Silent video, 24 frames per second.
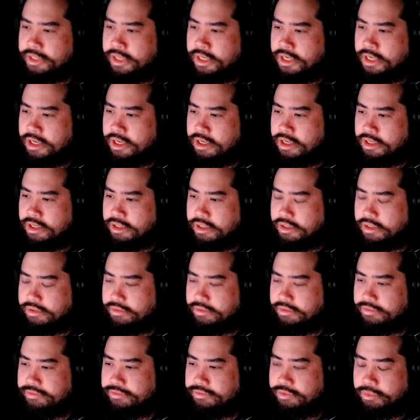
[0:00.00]
night
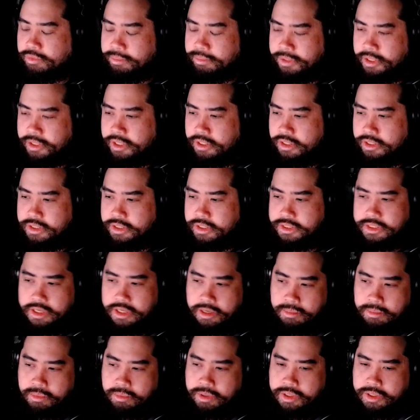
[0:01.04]
for me, at least
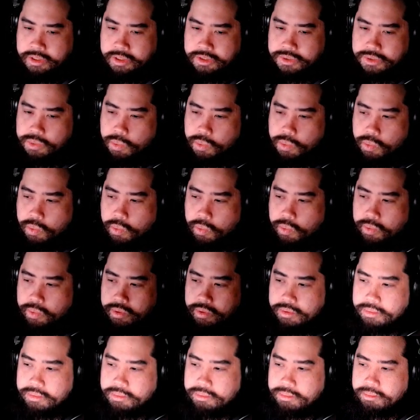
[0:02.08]
time wise,
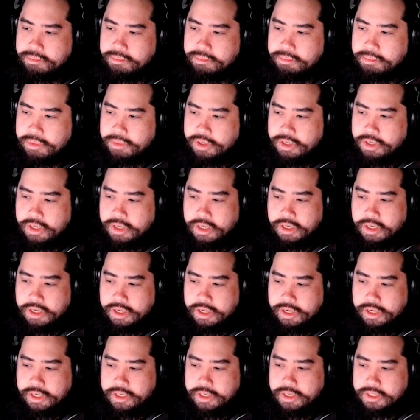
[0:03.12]
or Monday
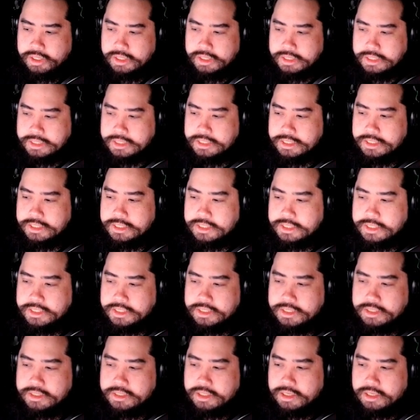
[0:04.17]
night.
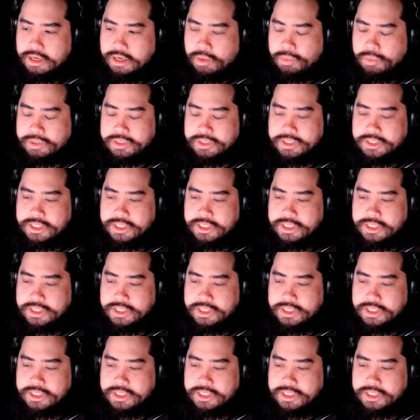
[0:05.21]
I want to say